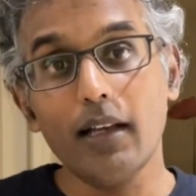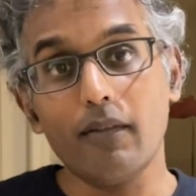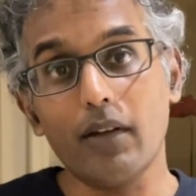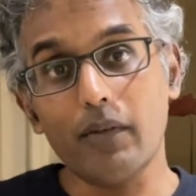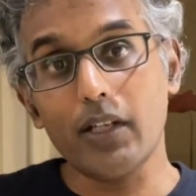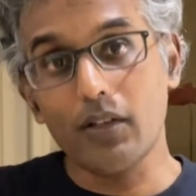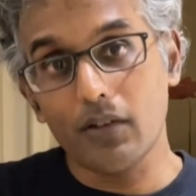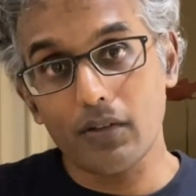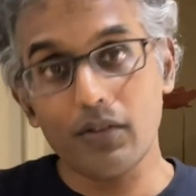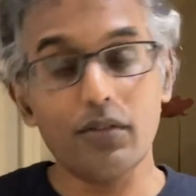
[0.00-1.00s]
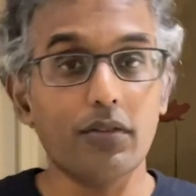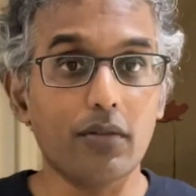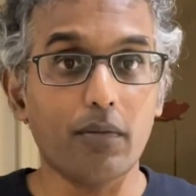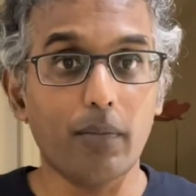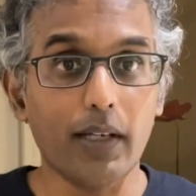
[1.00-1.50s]
When we go
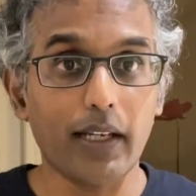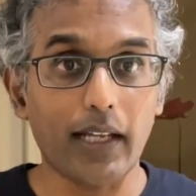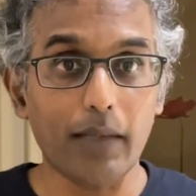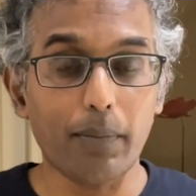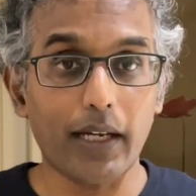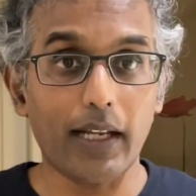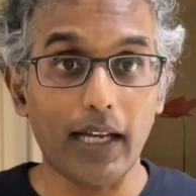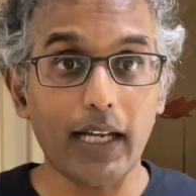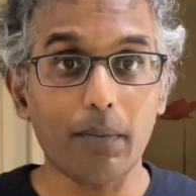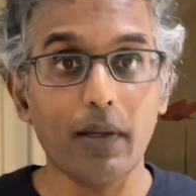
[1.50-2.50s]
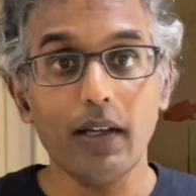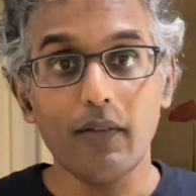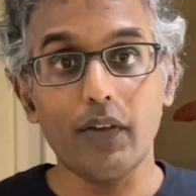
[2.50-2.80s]
to building an iPad app,